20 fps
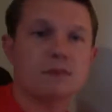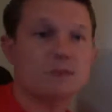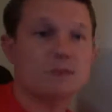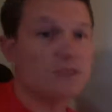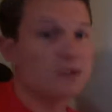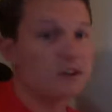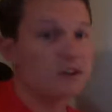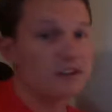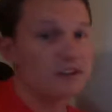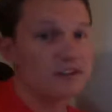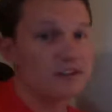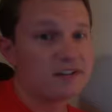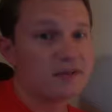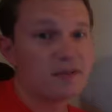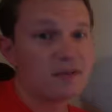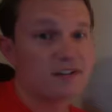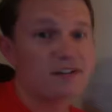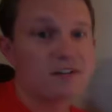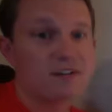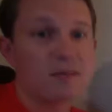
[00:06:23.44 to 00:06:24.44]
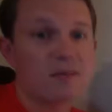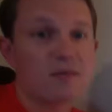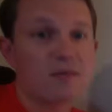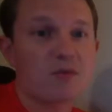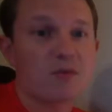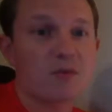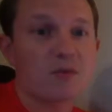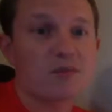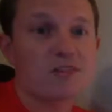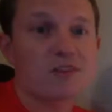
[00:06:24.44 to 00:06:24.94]
Pretty easy what step number
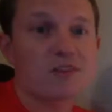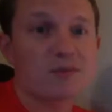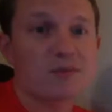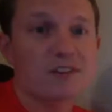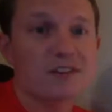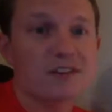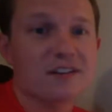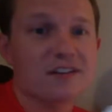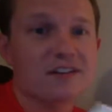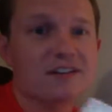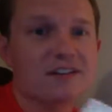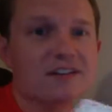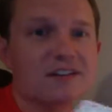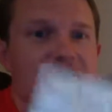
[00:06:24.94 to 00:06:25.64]
4 is going to be then.